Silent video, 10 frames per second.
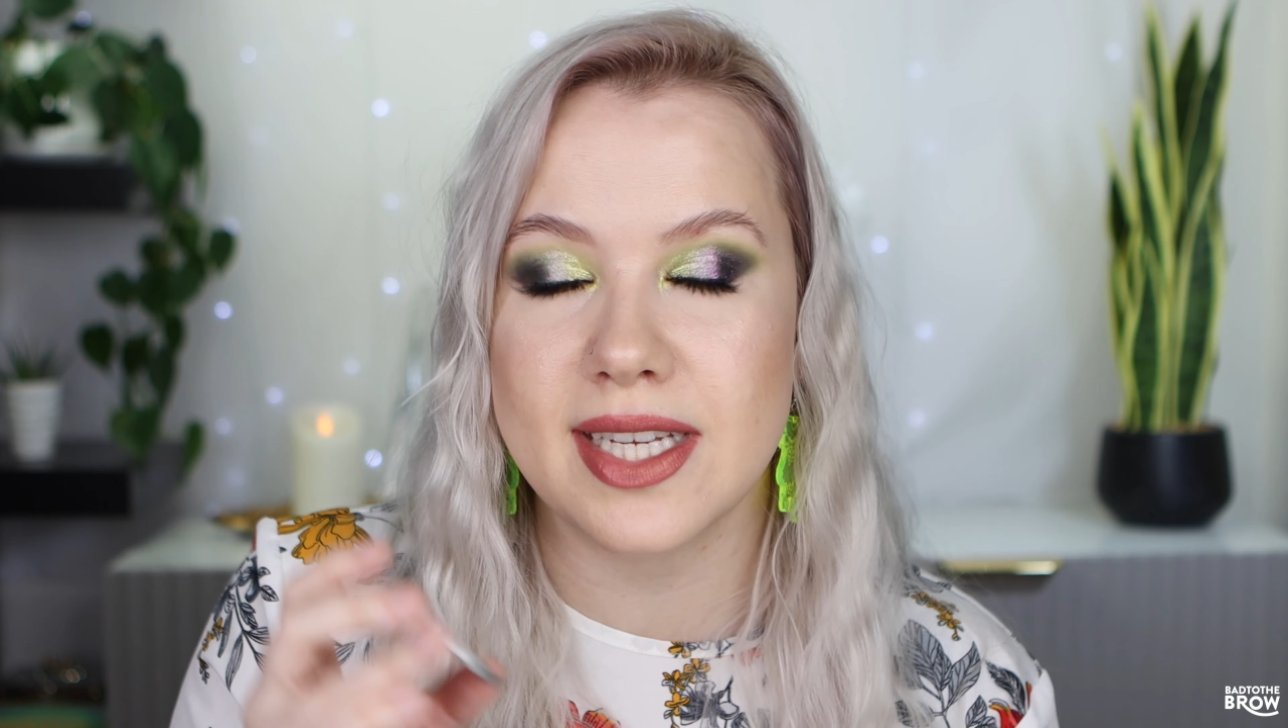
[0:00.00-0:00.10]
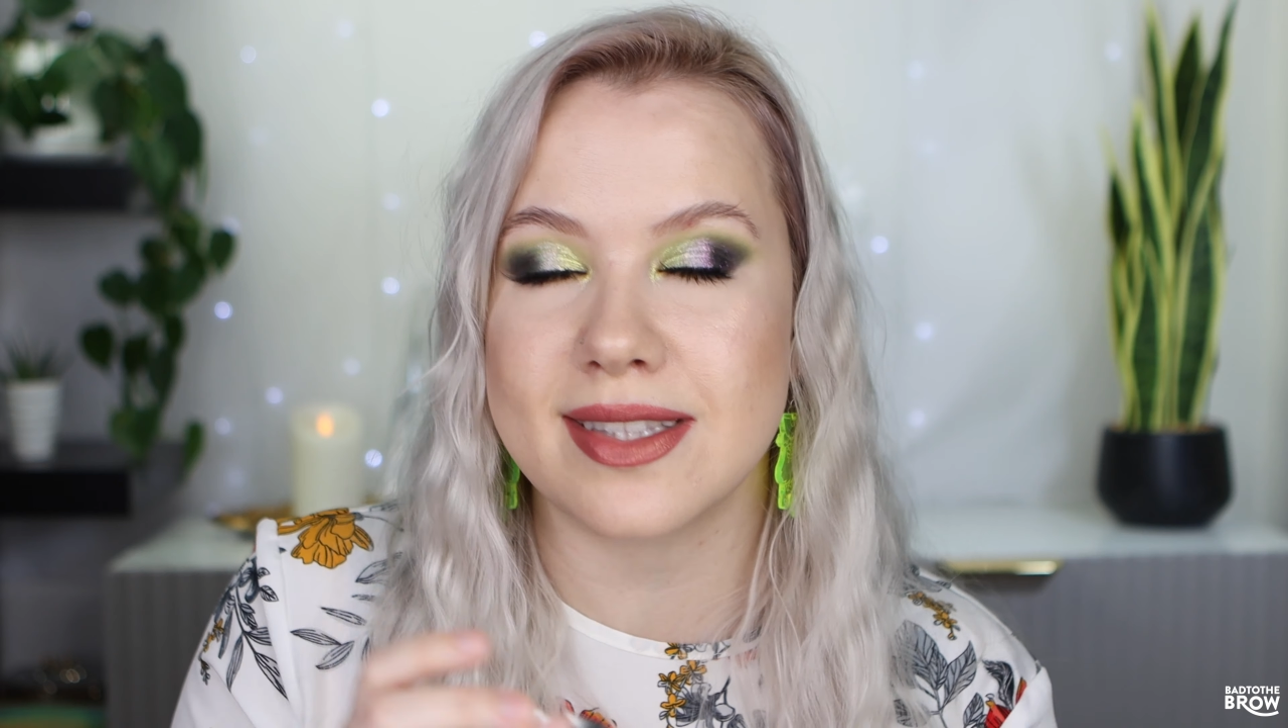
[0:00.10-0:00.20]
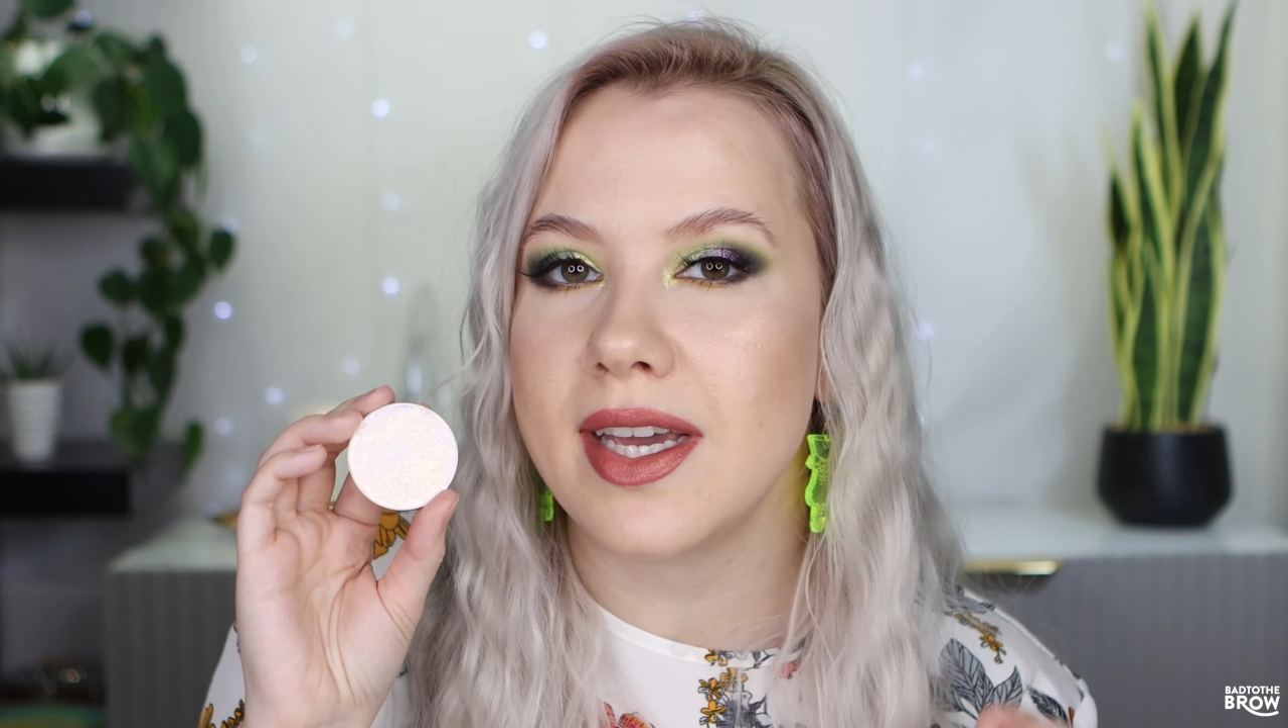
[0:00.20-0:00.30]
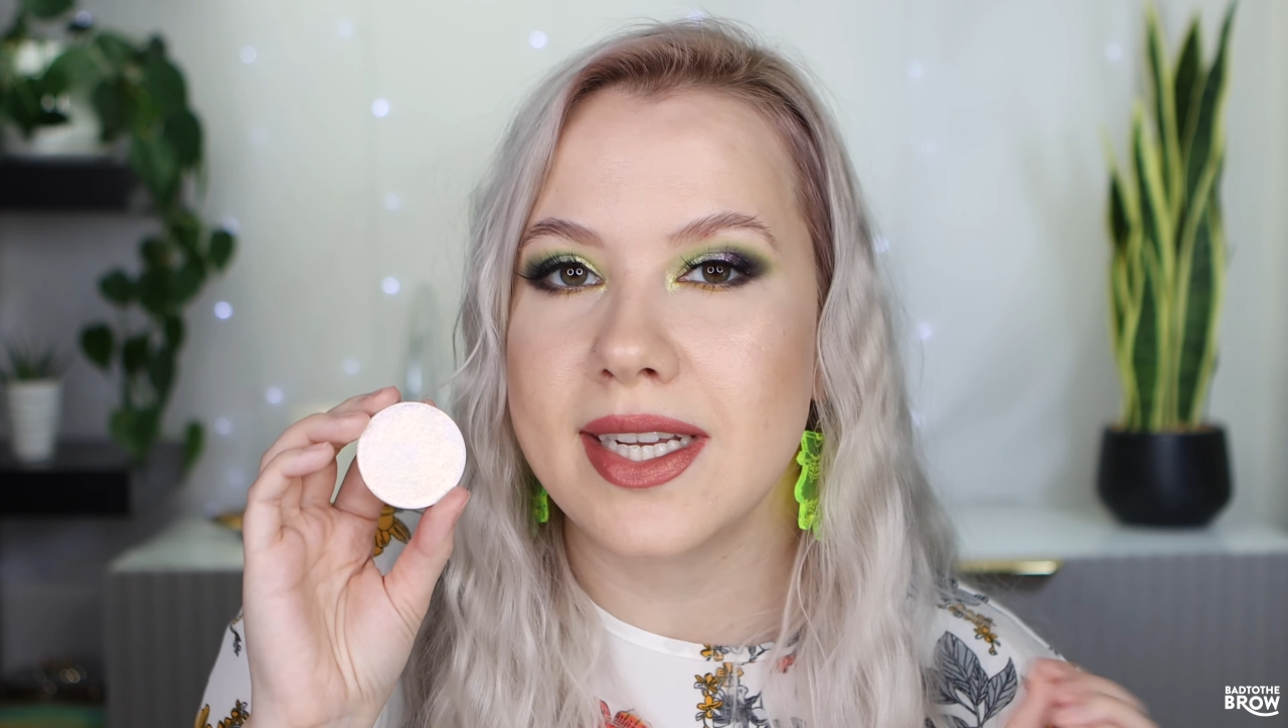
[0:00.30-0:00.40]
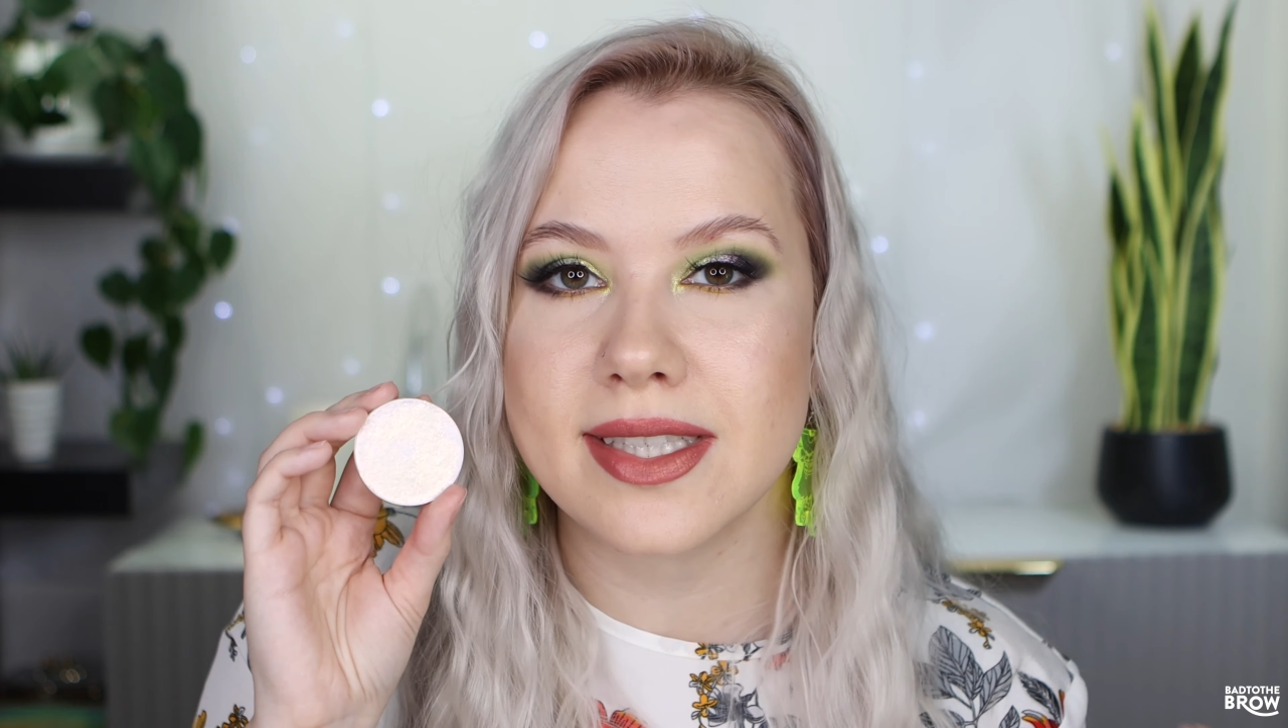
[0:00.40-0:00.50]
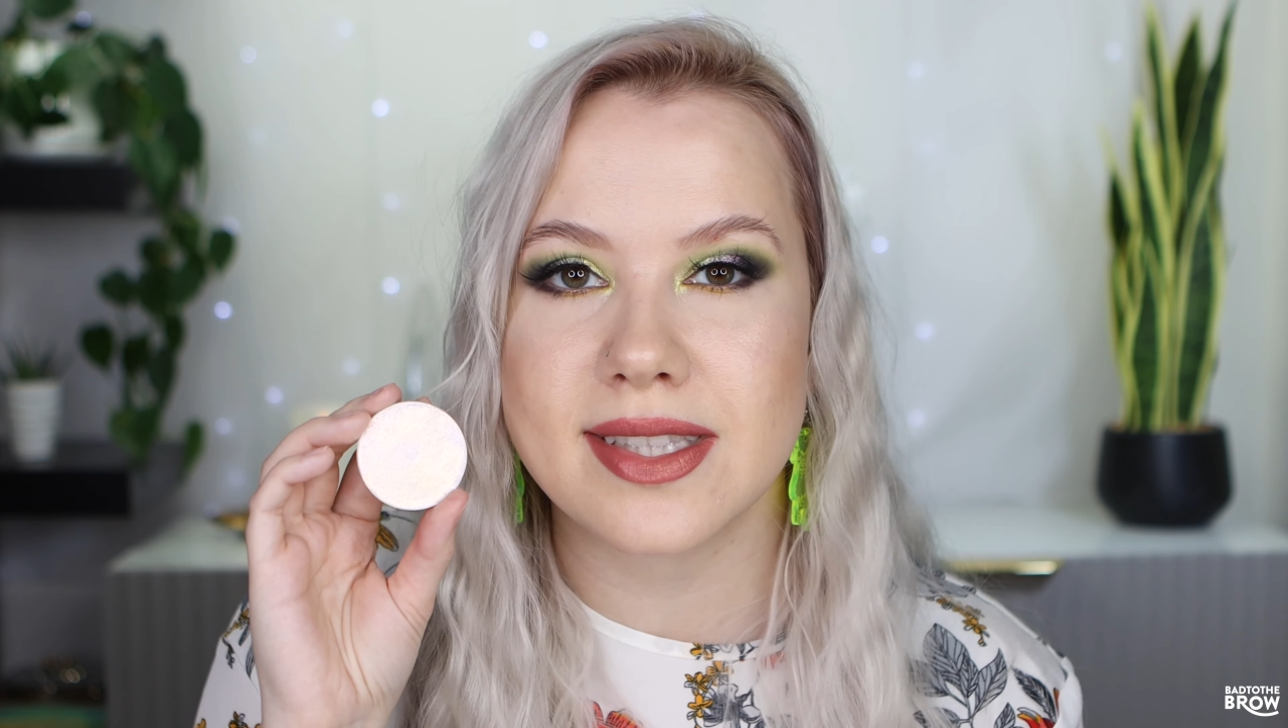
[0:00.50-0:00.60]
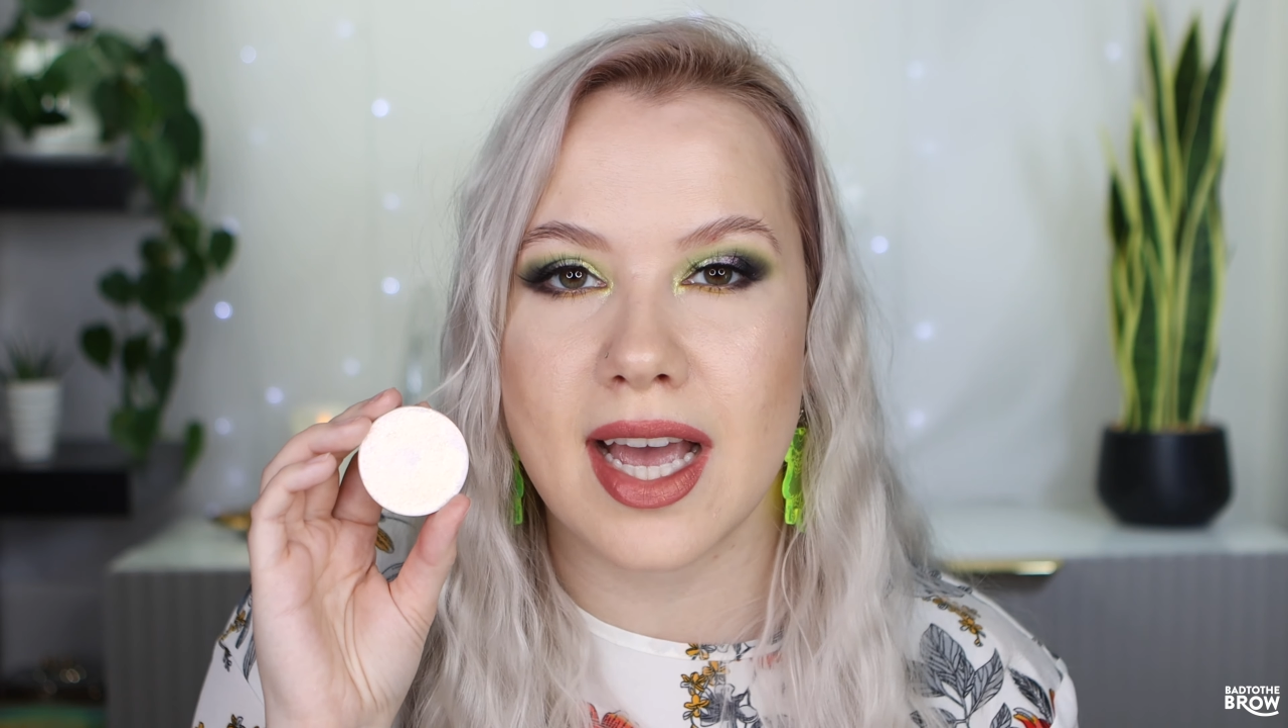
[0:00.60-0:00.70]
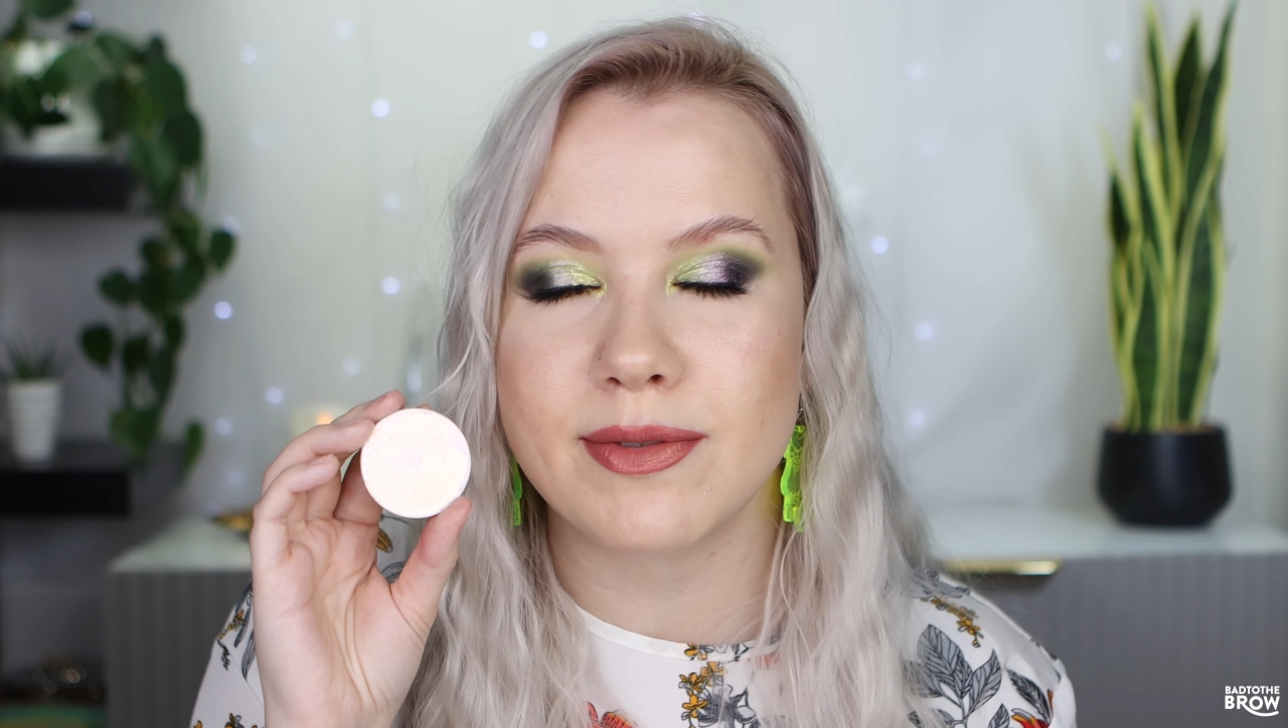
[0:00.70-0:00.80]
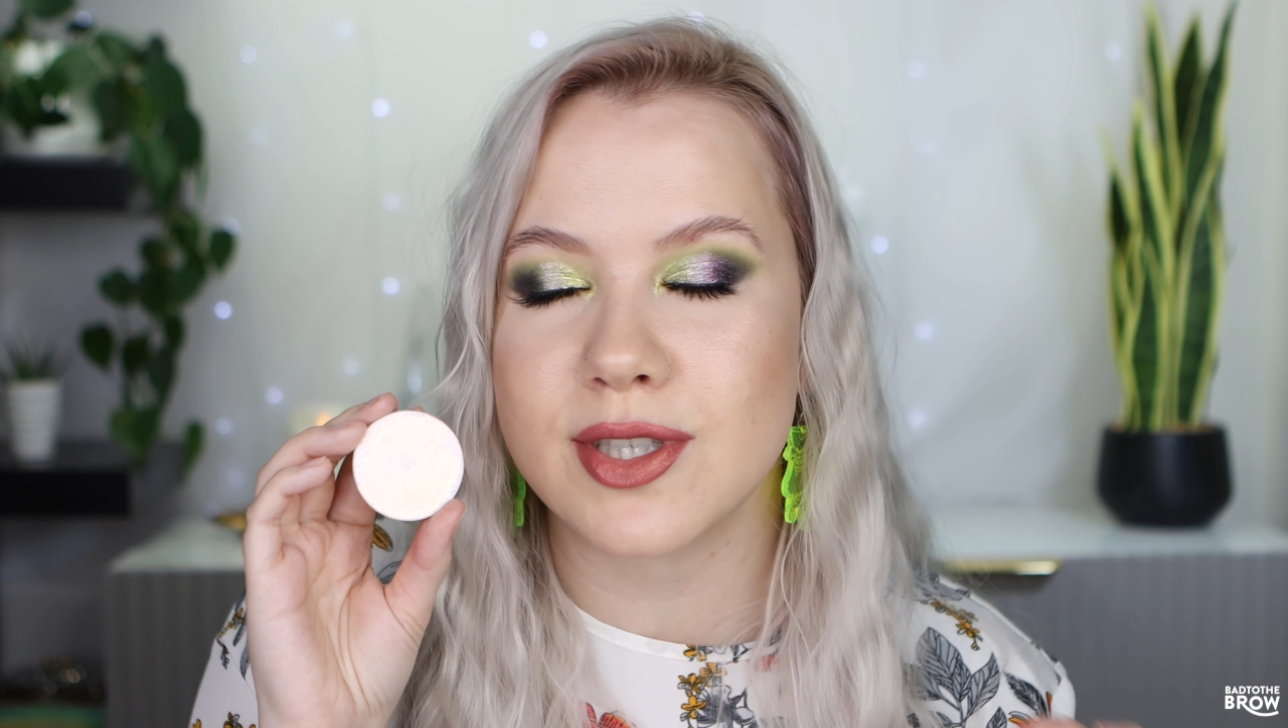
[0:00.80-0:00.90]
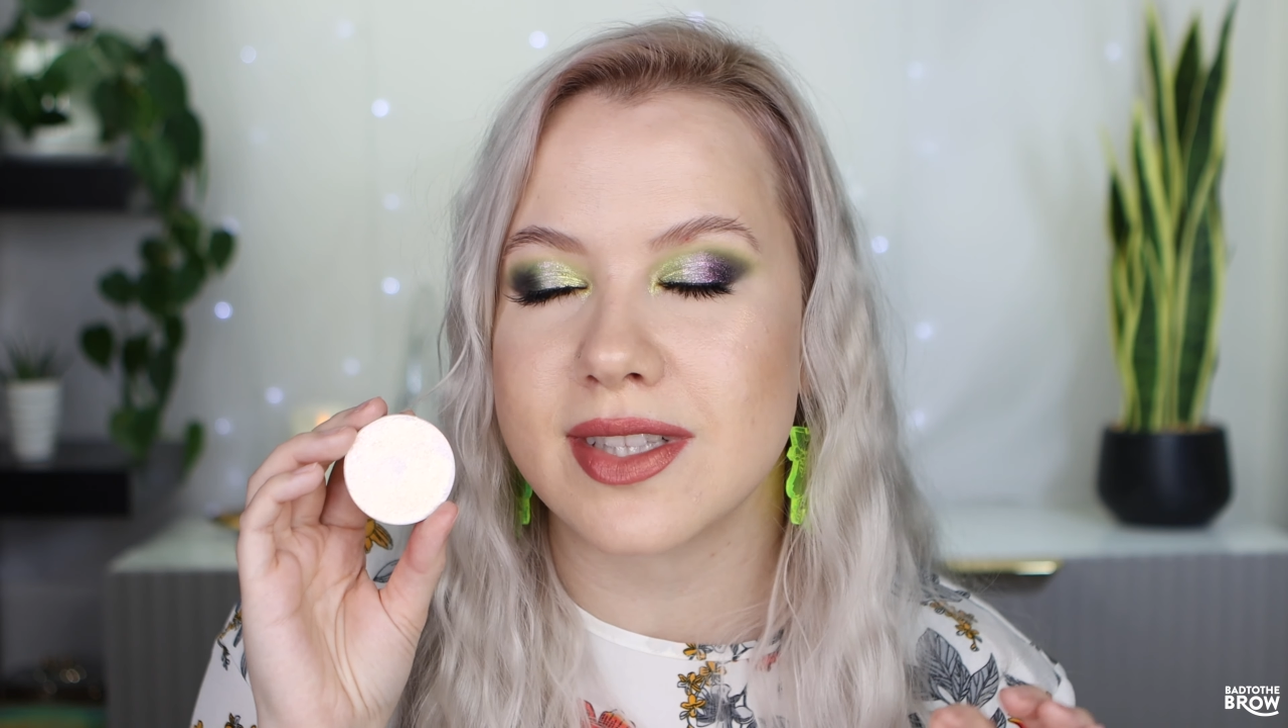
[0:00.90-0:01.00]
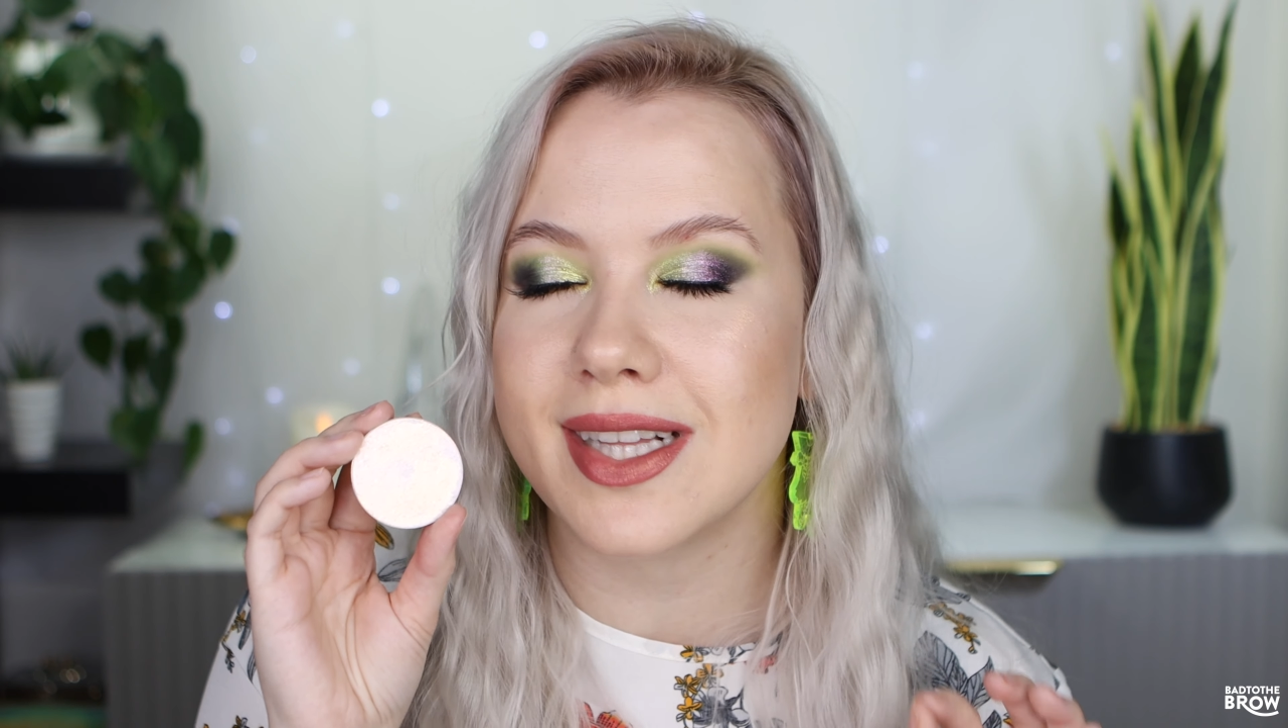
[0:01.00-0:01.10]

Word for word: It does have just